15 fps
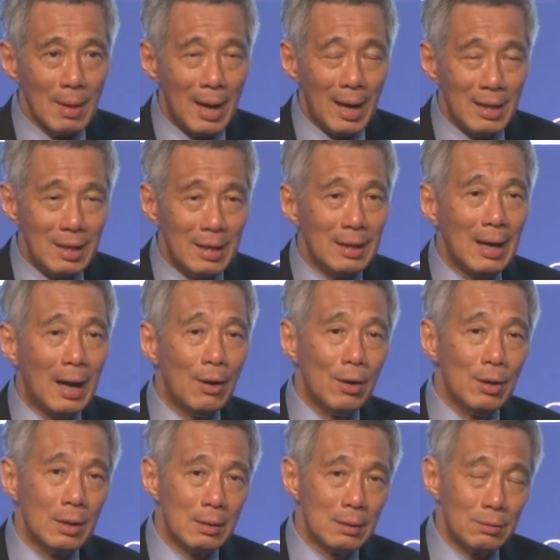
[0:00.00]
I think
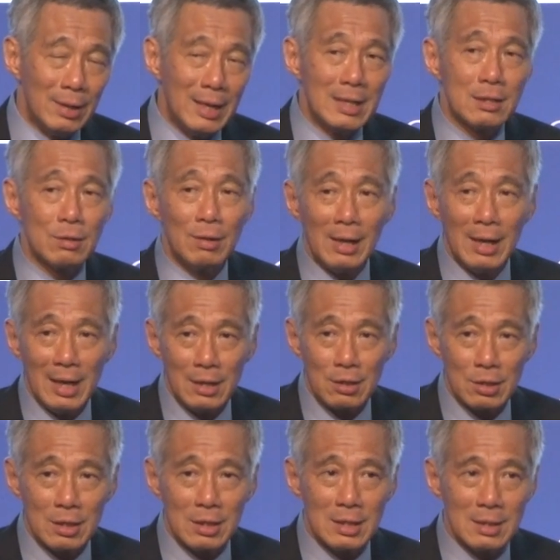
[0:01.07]
our race
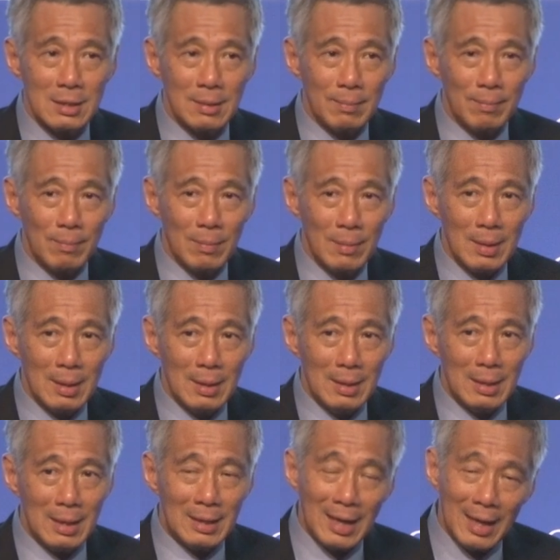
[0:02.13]
relations,
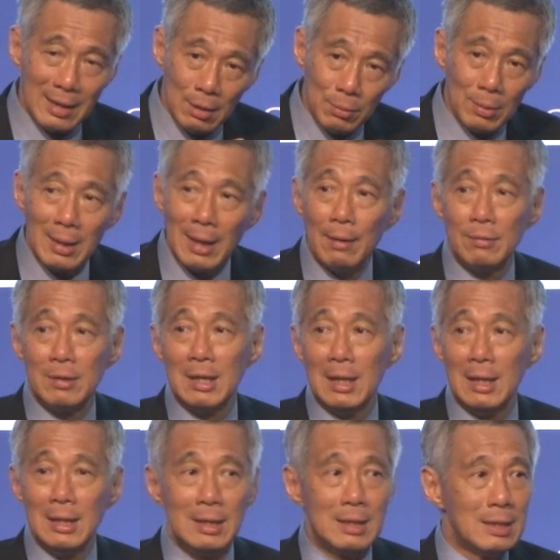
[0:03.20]
the tenor will have
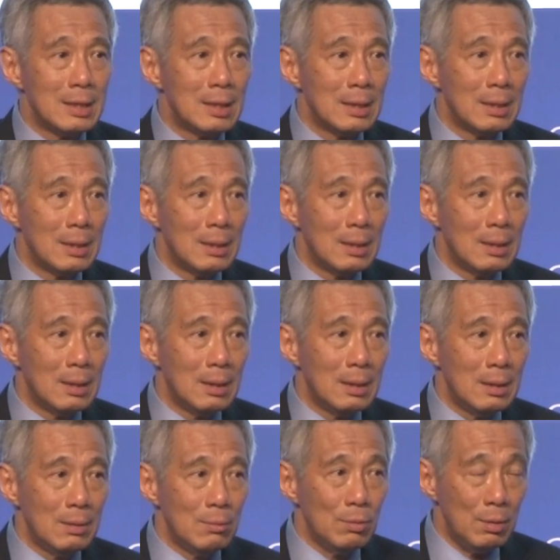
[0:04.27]
changed.
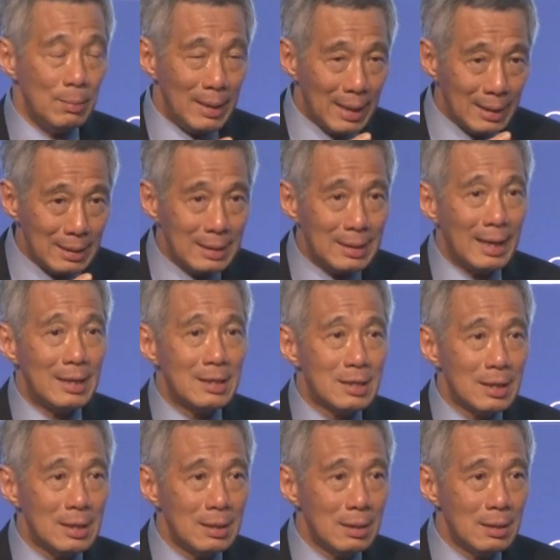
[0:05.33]
We'll be under
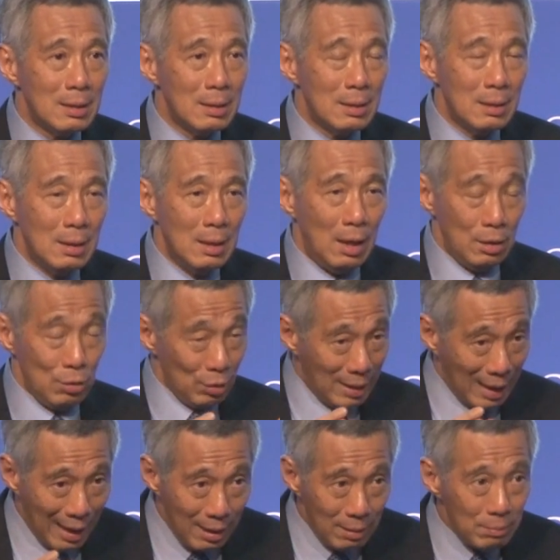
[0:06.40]
tension. You
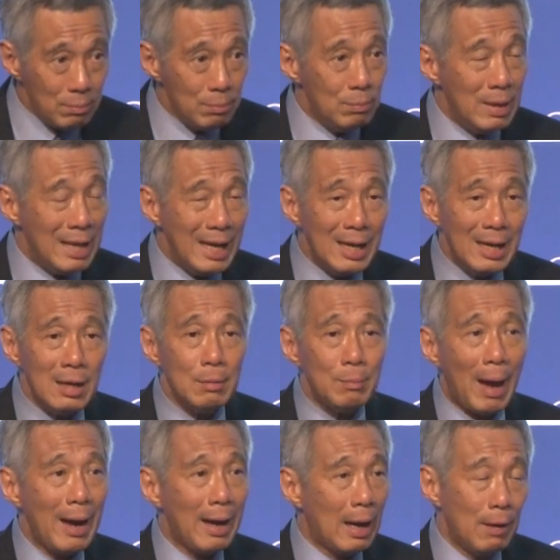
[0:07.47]
can heal it
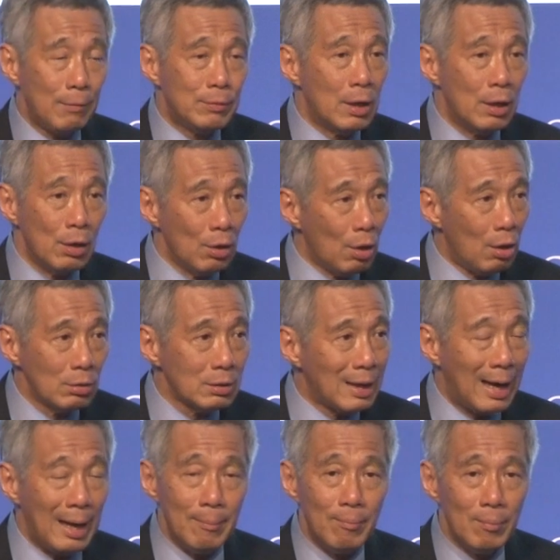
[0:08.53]
back after a long
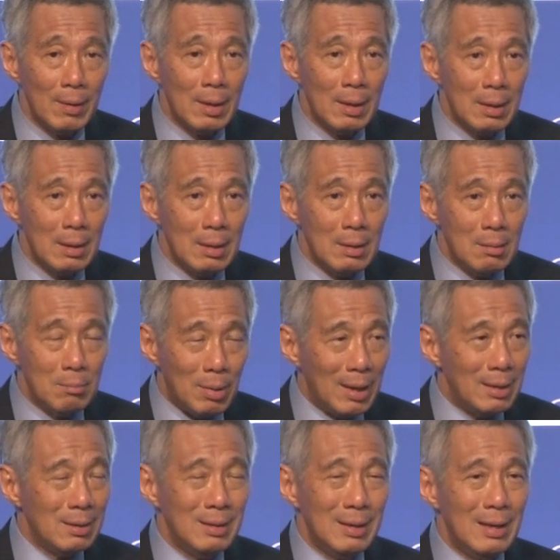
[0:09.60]
time, but